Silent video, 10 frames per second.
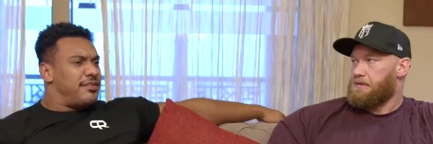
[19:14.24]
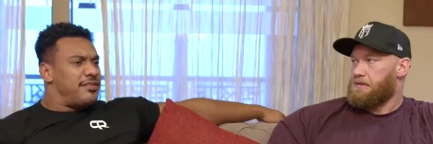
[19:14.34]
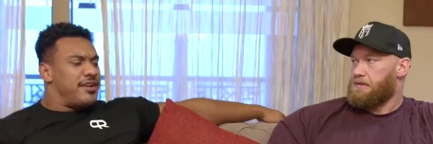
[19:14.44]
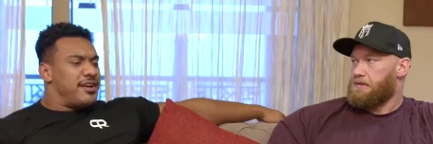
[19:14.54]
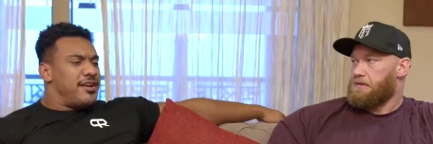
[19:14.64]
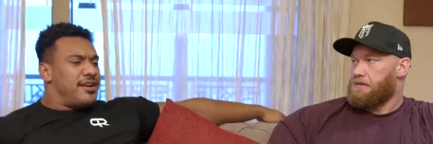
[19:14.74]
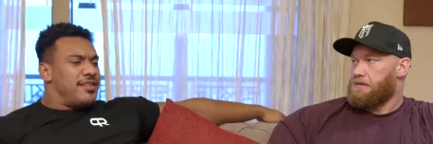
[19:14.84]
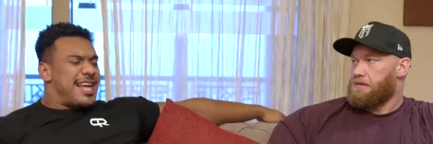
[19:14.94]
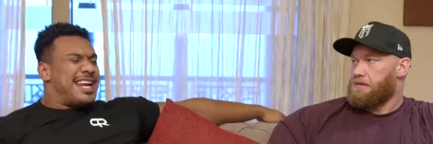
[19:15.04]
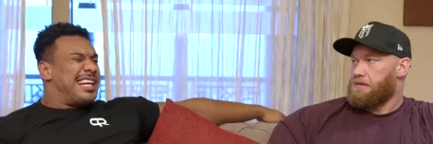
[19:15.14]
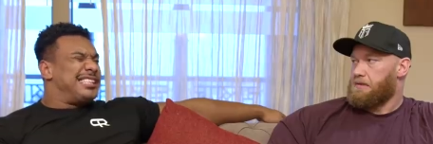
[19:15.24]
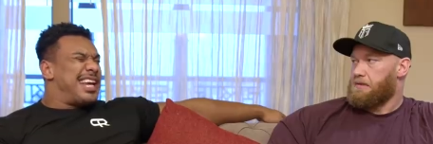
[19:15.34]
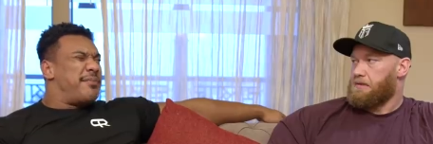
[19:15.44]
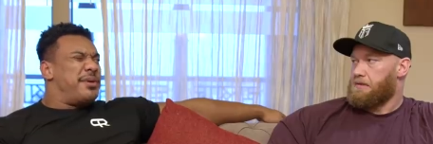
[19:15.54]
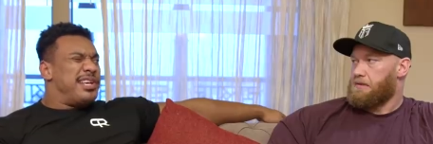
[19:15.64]
Speaker 1: it. that
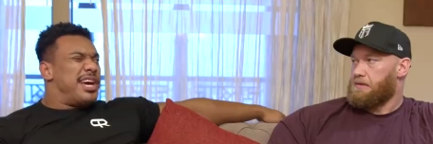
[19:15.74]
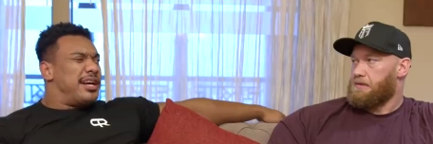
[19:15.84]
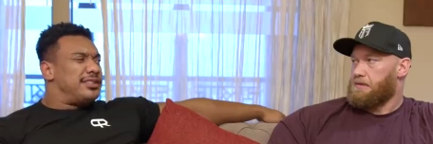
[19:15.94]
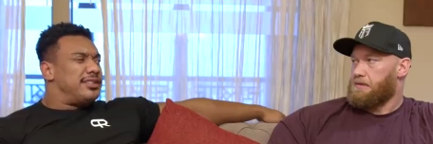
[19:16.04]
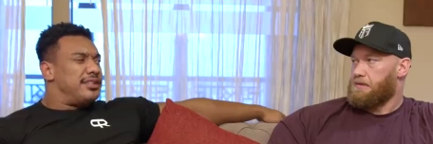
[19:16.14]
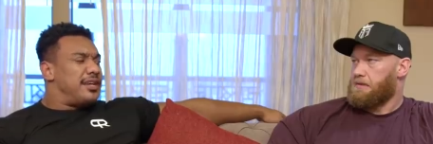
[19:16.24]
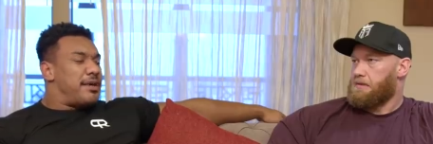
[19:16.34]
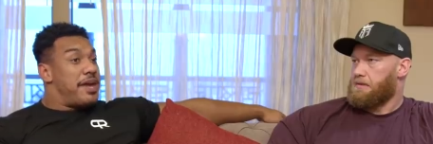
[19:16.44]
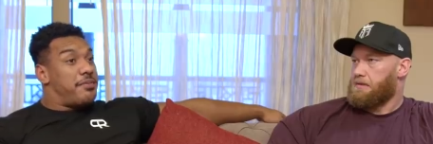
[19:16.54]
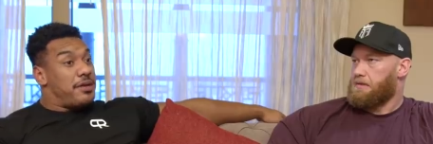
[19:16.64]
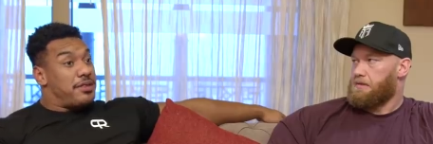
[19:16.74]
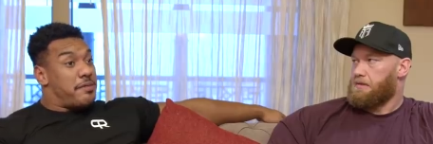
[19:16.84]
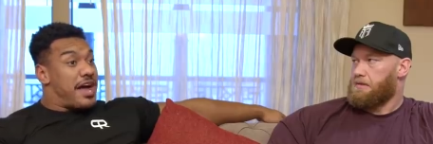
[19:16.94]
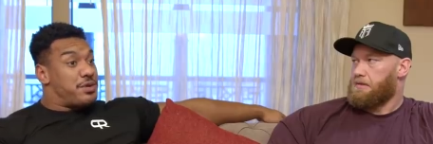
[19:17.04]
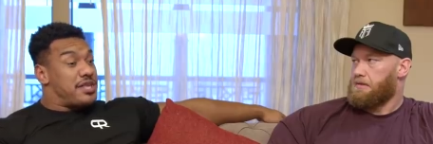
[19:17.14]
hasn't happened yet. Maybe
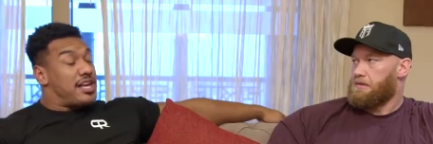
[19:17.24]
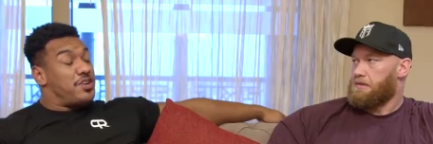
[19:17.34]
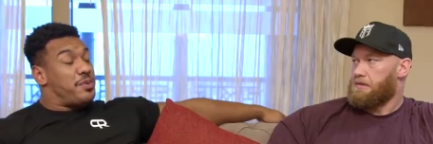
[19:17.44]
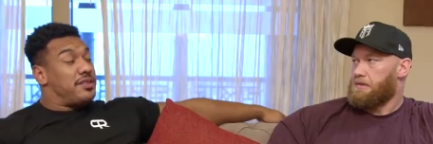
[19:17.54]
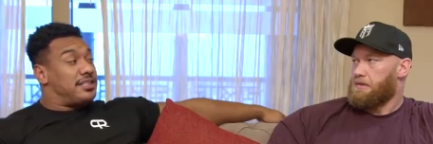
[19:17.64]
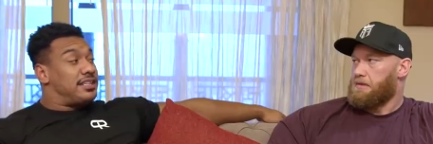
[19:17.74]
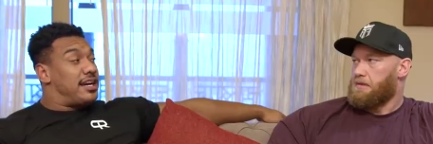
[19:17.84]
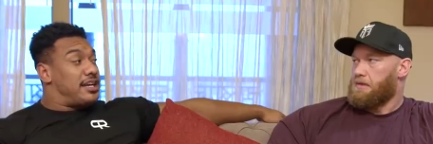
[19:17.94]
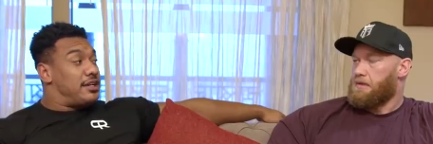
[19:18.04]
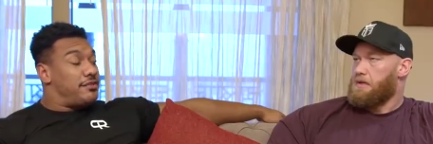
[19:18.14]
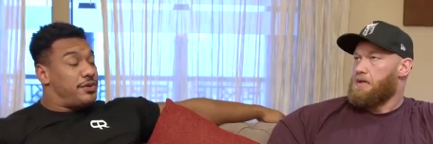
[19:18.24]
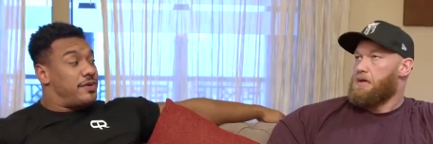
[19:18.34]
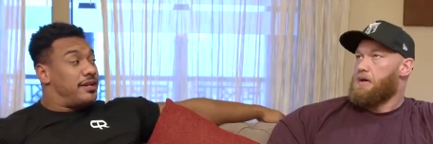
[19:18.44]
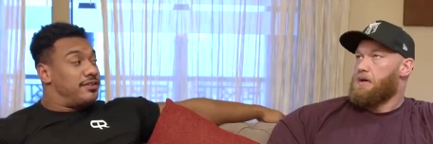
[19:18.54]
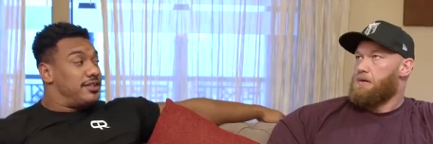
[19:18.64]
the match with Eddie will bring that side out of
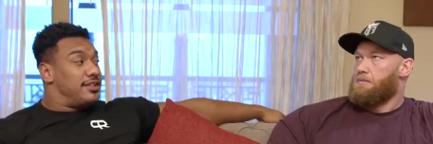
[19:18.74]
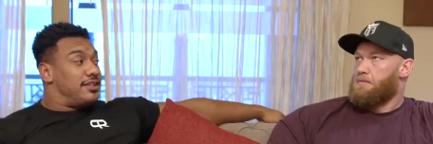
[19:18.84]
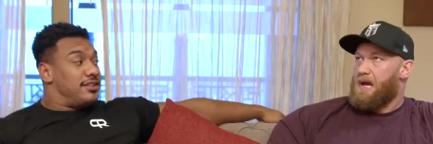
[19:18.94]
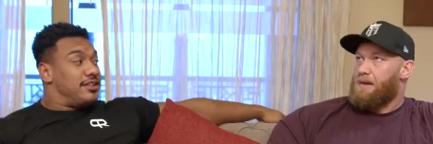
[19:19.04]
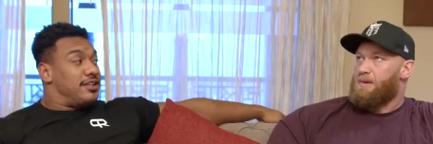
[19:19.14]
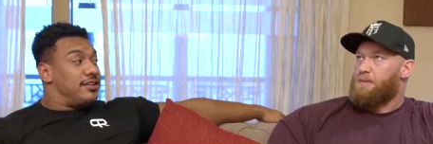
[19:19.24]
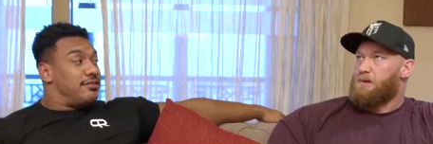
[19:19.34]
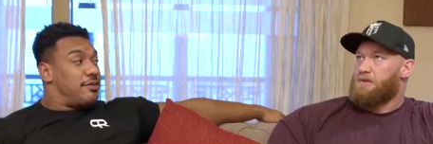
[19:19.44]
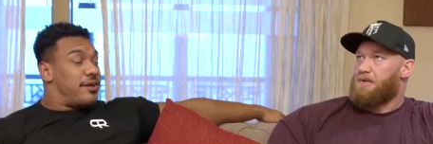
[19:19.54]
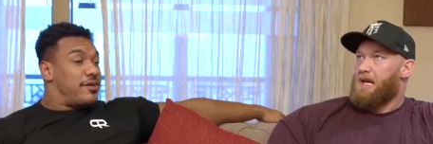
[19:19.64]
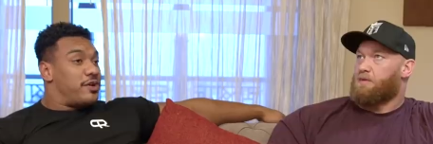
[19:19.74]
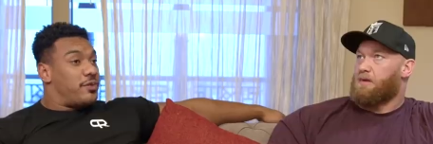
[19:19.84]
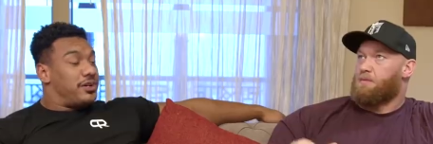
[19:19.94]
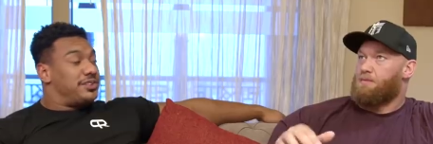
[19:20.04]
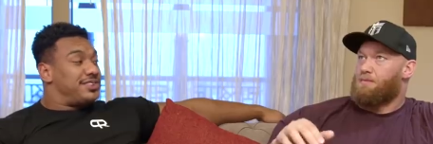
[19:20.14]
you out. Maybe because that
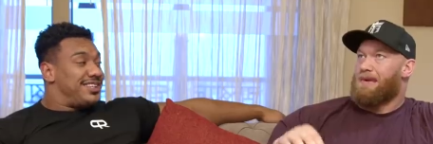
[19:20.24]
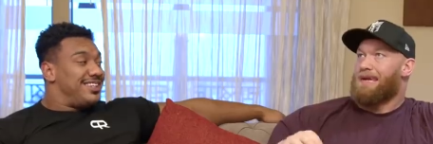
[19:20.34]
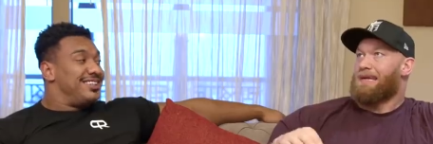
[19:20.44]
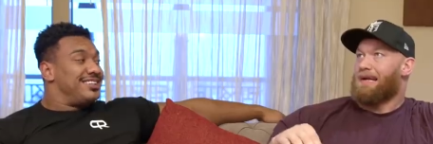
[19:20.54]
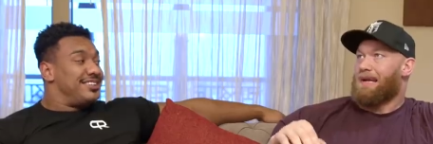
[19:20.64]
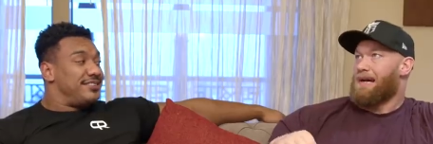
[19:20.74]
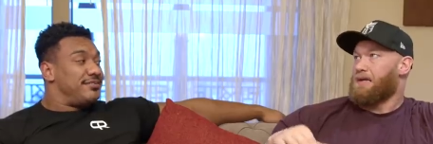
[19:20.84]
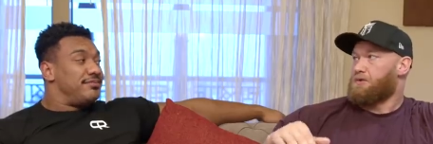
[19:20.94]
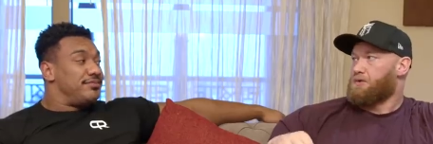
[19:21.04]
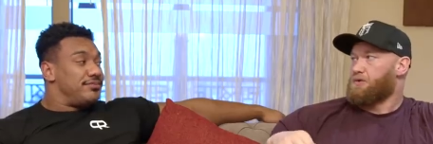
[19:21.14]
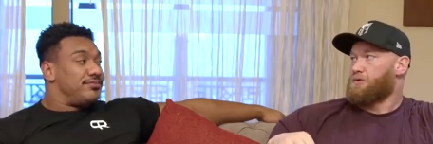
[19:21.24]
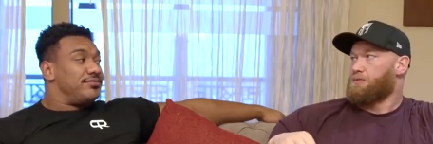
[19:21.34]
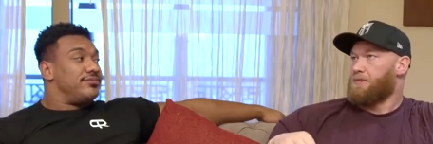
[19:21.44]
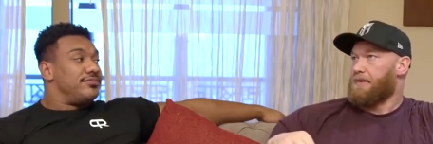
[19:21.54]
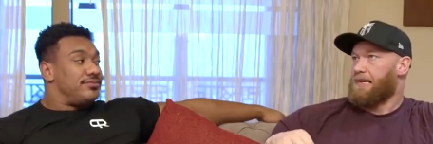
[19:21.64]
would
Speaker 2: worse. mean a lot to
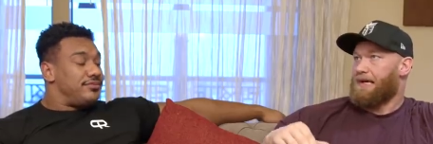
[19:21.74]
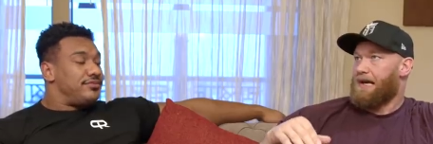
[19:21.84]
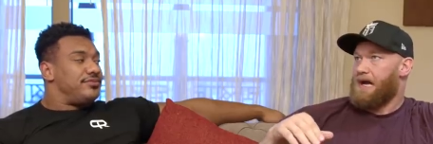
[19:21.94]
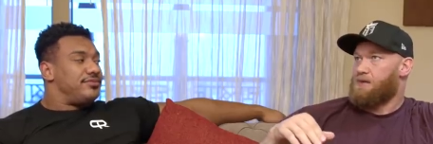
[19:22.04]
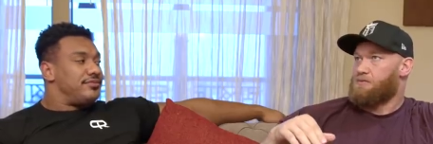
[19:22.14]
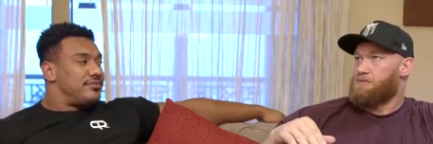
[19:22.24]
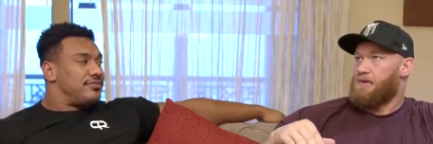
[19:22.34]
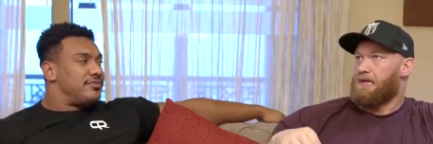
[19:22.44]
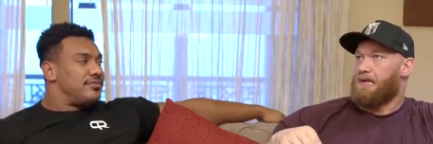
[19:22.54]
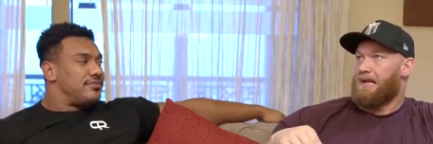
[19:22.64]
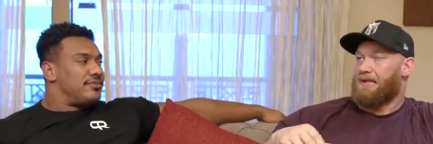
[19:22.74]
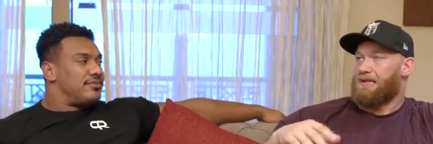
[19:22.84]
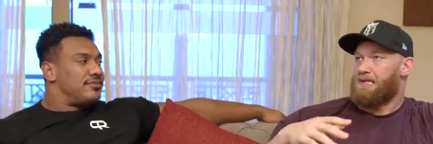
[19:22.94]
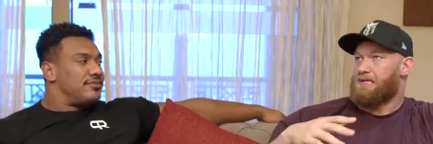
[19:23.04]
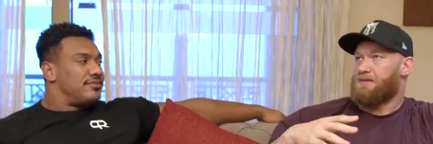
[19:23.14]
me. Like I really
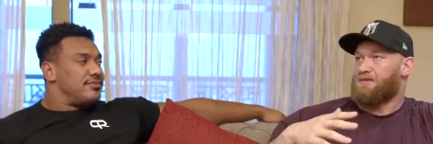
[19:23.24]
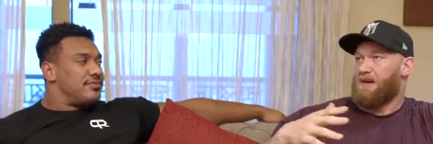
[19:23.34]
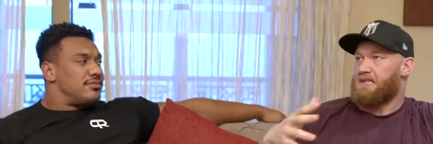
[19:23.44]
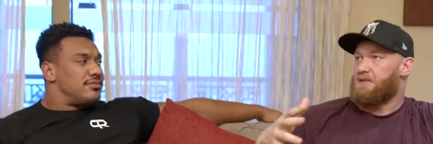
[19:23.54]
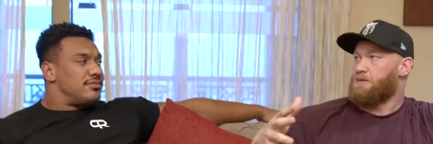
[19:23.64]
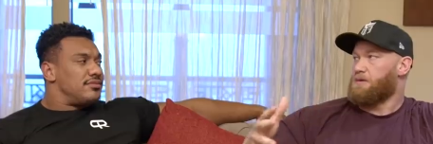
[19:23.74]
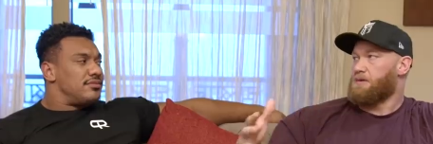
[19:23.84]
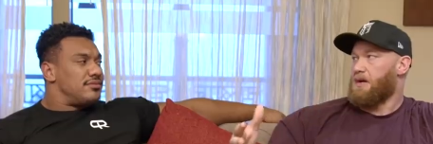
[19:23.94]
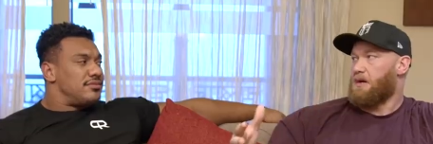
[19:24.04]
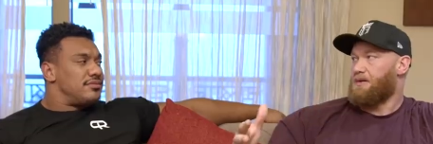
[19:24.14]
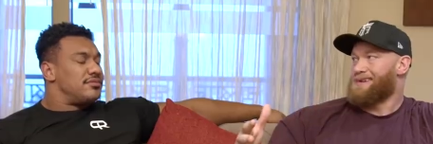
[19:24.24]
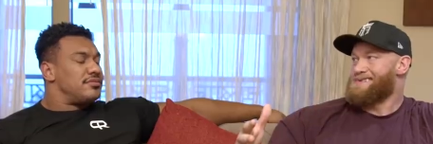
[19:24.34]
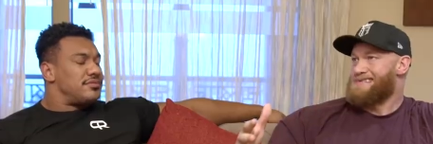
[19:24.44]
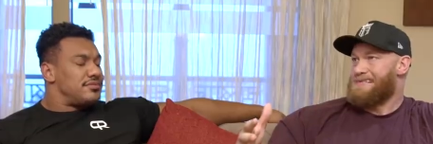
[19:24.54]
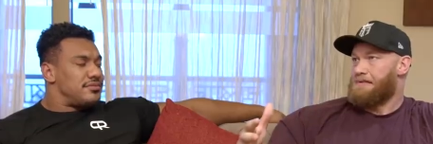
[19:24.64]
like these fights until now
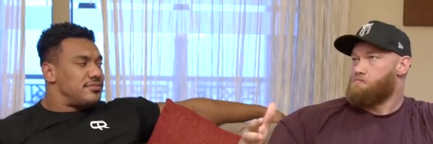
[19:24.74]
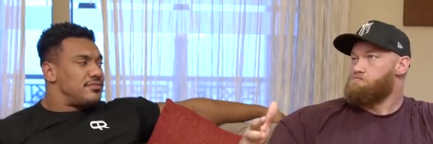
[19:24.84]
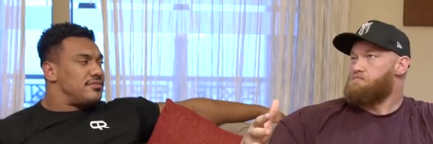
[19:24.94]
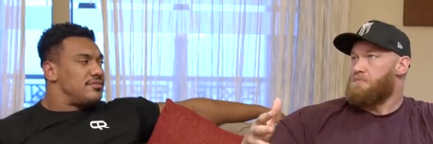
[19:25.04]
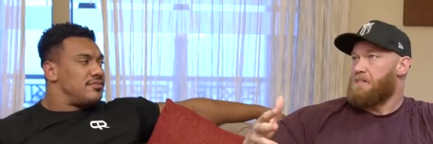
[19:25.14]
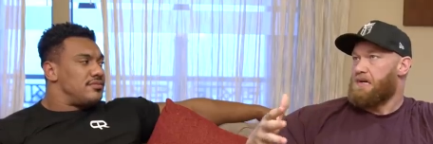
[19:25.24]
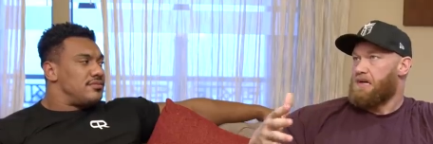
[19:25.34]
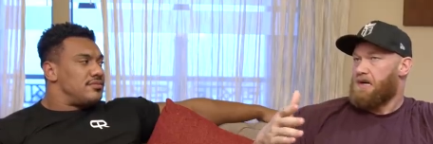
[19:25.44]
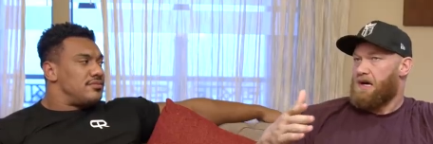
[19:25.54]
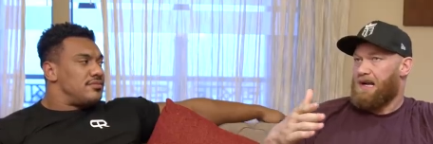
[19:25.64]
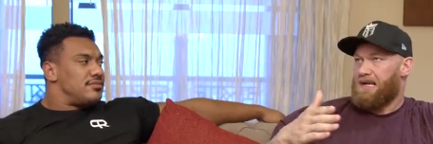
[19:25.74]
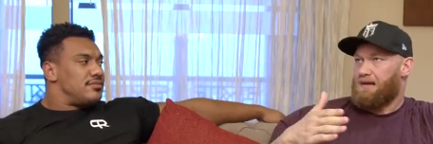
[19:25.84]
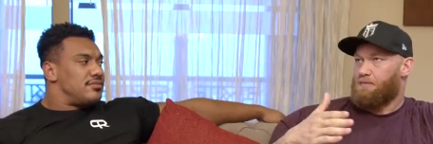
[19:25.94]
are like